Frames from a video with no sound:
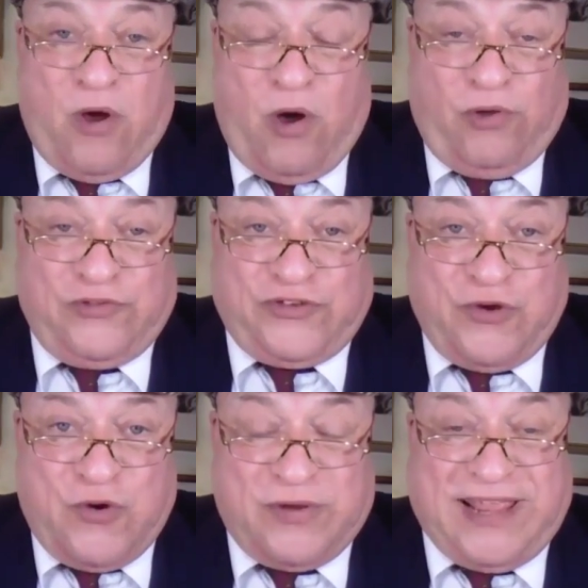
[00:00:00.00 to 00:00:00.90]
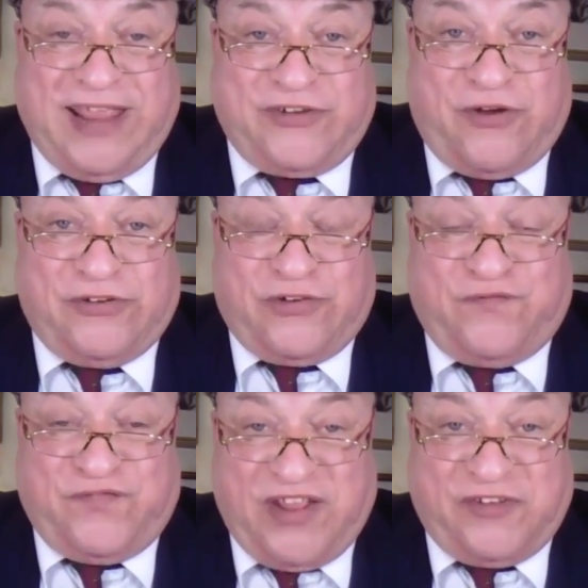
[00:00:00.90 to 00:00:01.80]
Also, get on to
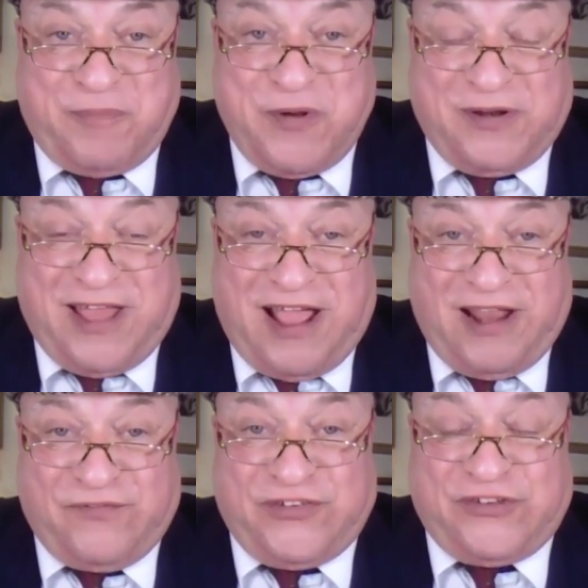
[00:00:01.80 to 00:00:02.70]
Facebook Live,